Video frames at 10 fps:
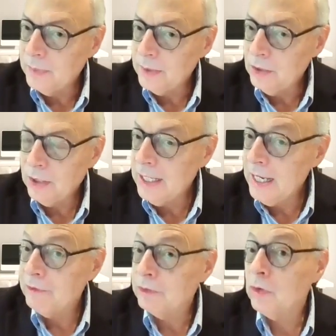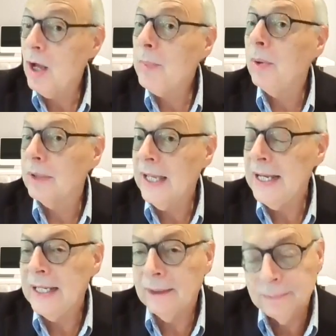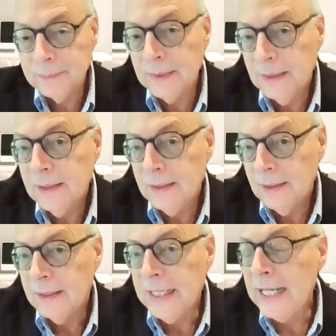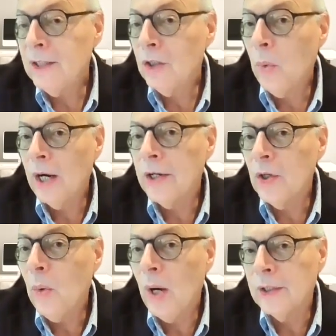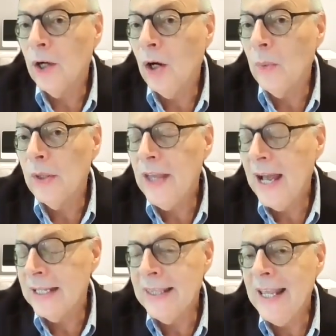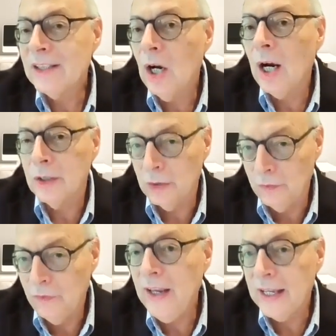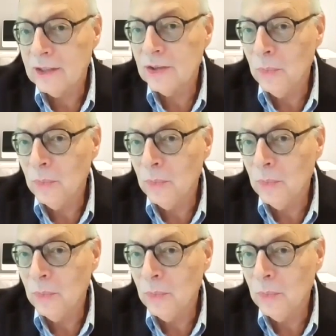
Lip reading: you're going to have trouble getting to where you want to go with that. And that's harder to fix